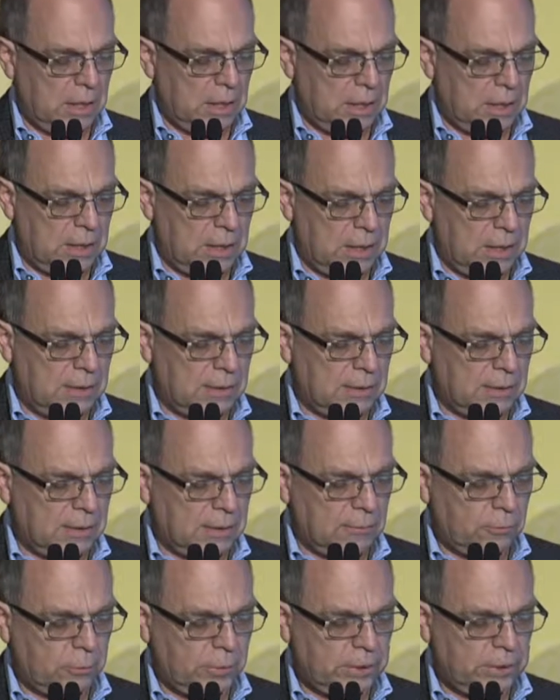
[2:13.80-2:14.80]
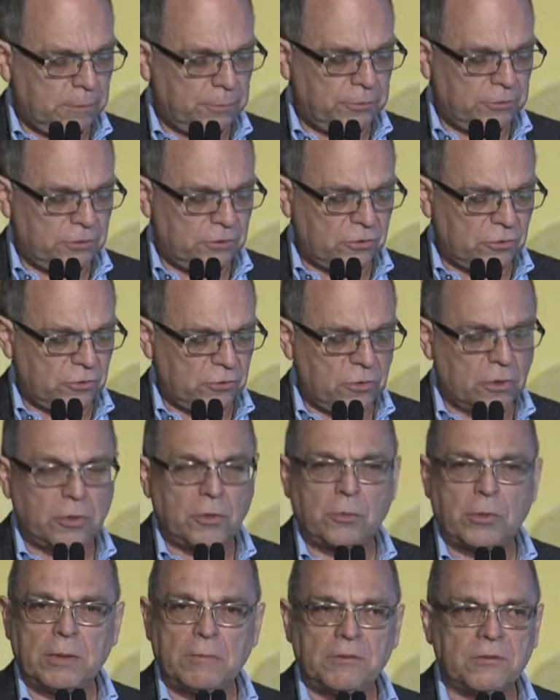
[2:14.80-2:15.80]
and really position
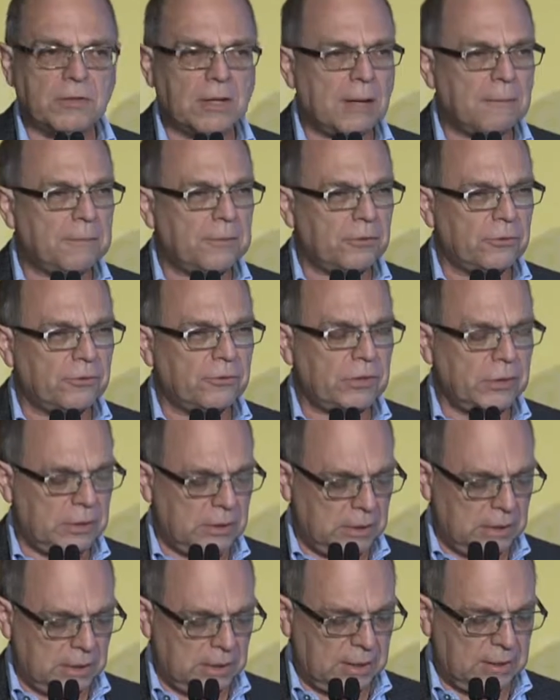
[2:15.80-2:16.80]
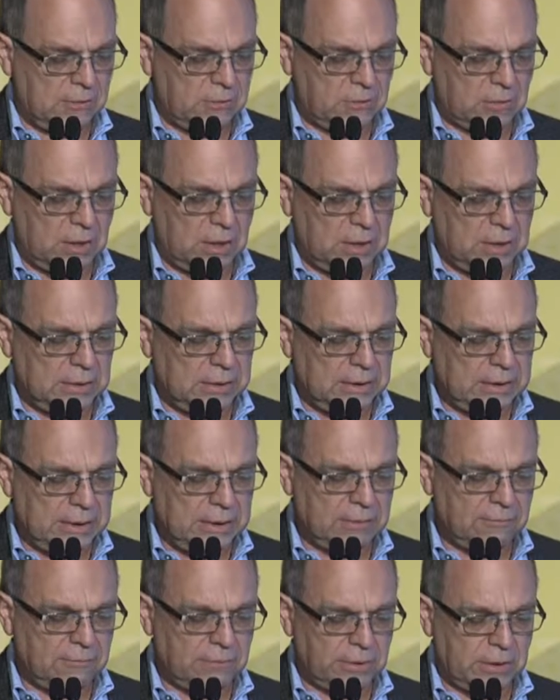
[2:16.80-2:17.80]
Saudi Arabia's capital city as a
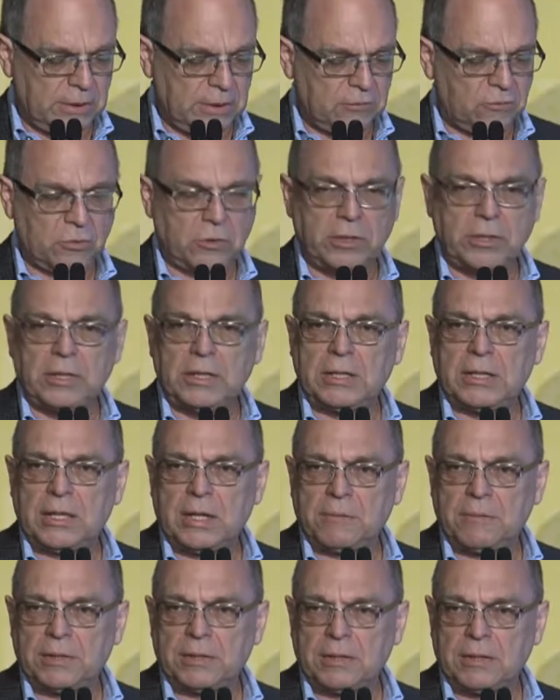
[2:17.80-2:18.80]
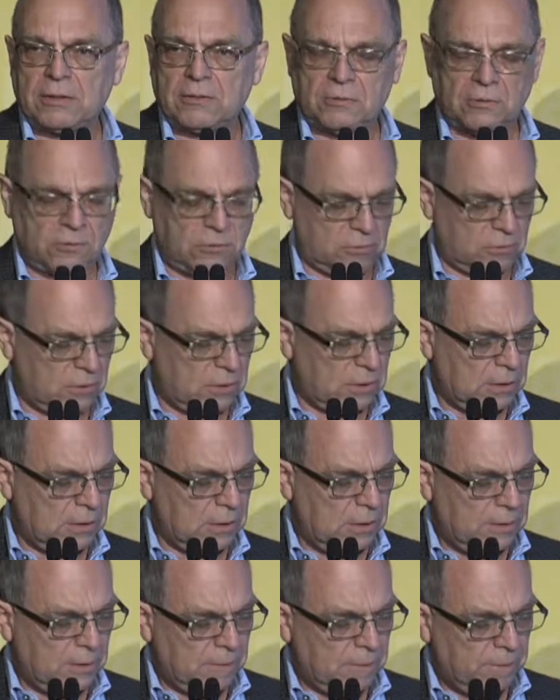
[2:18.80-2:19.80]
leading financial and economic nexus
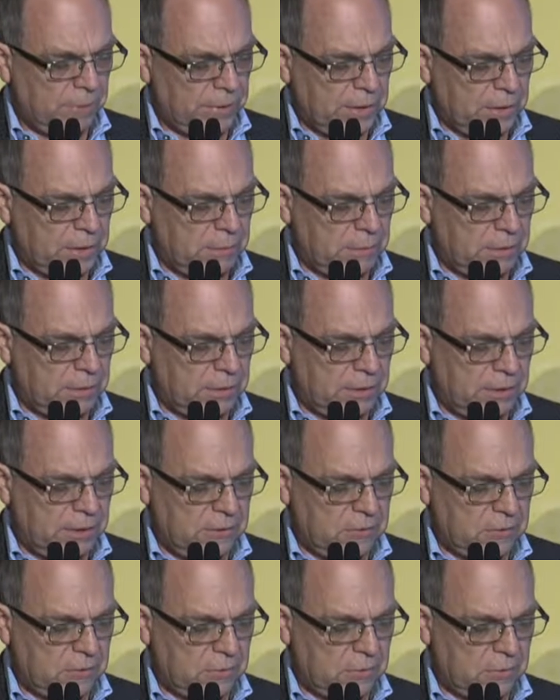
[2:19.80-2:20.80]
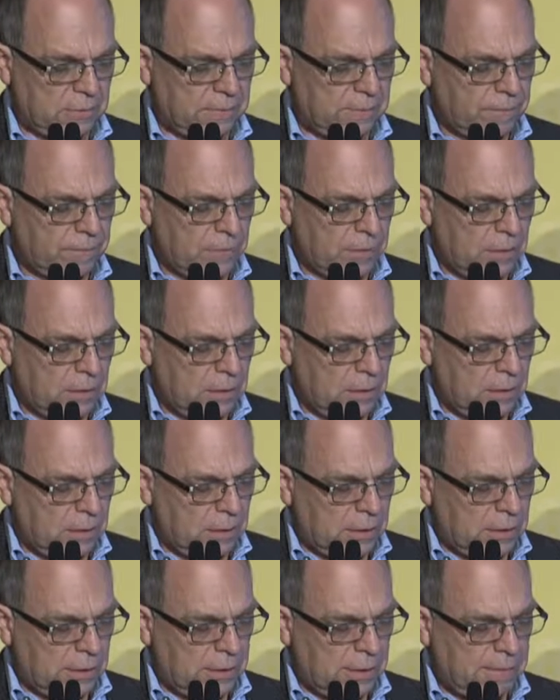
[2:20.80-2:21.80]
in the Middle East.
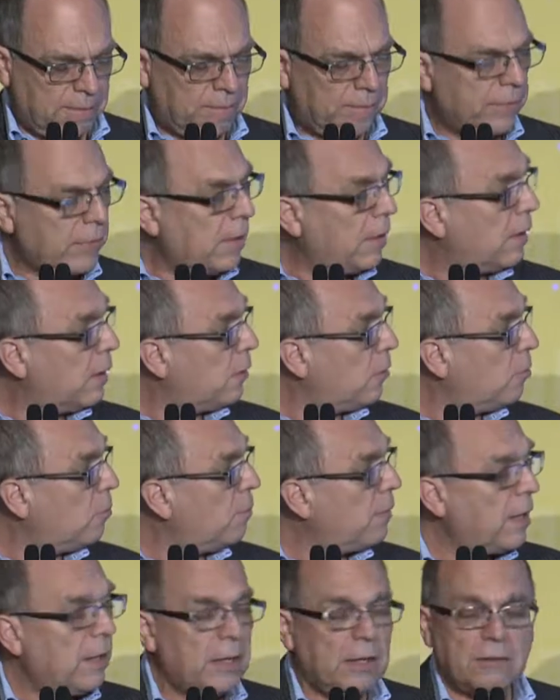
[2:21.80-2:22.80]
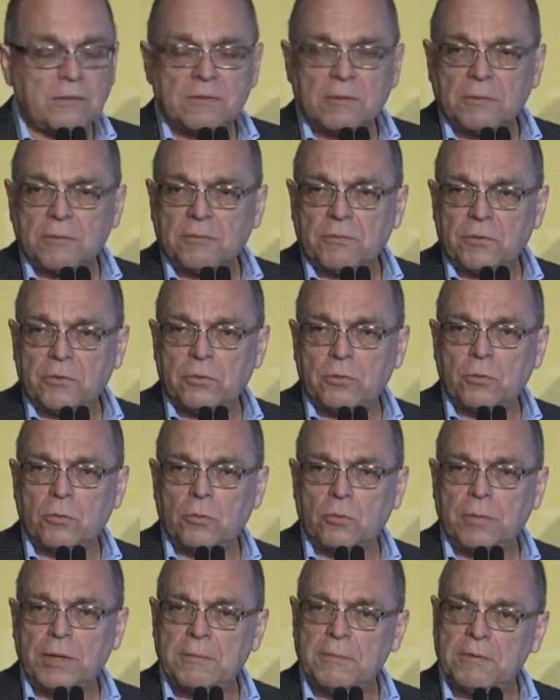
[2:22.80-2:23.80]
Some of you
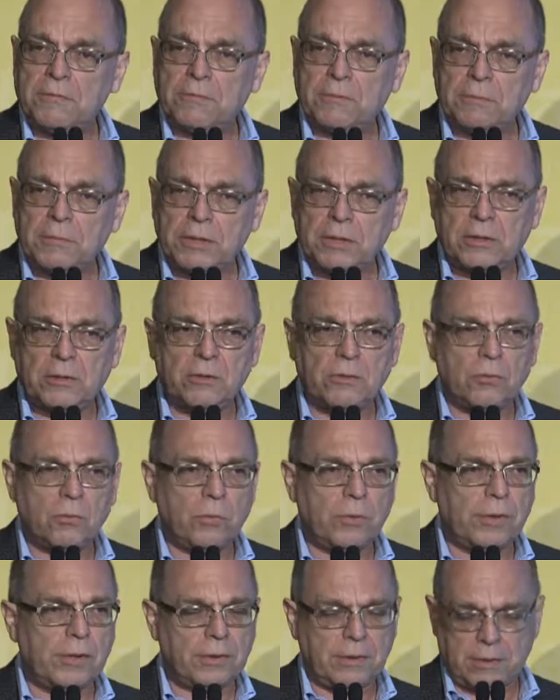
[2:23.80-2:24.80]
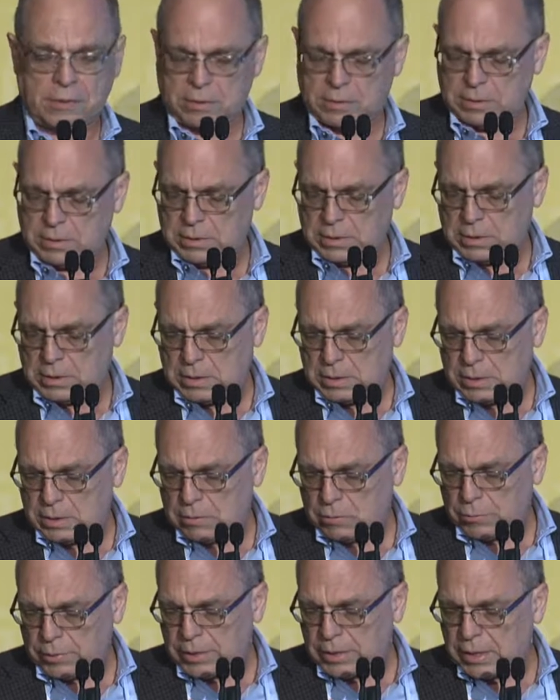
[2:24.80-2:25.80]
who may be familiar with
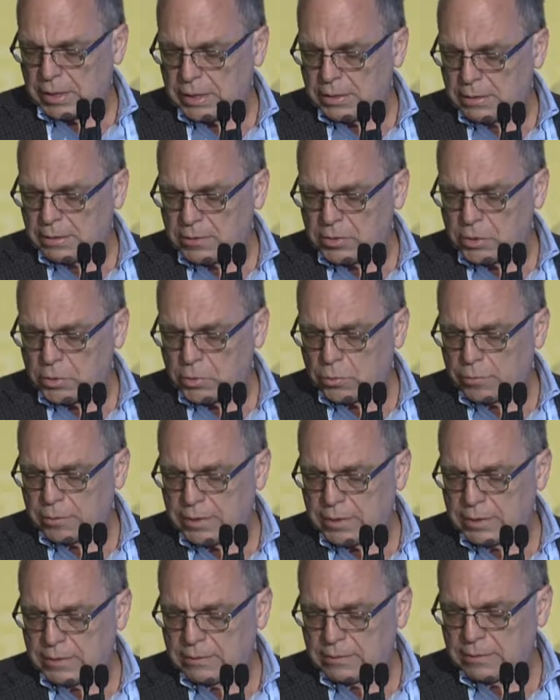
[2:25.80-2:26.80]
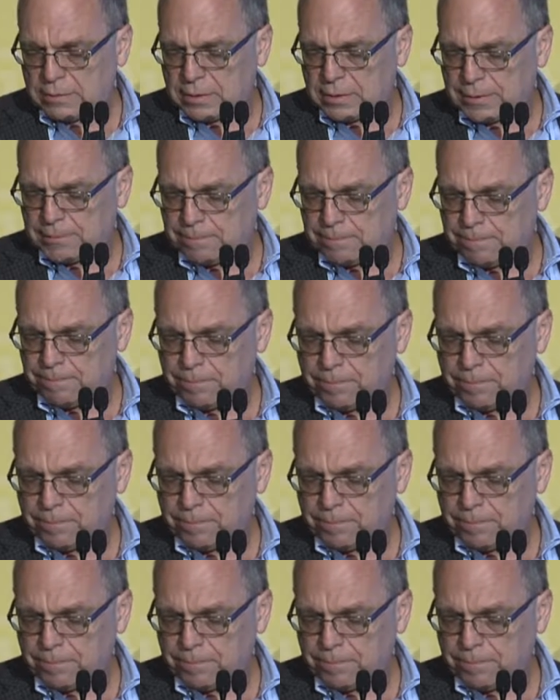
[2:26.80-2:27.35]
Riyadh know that the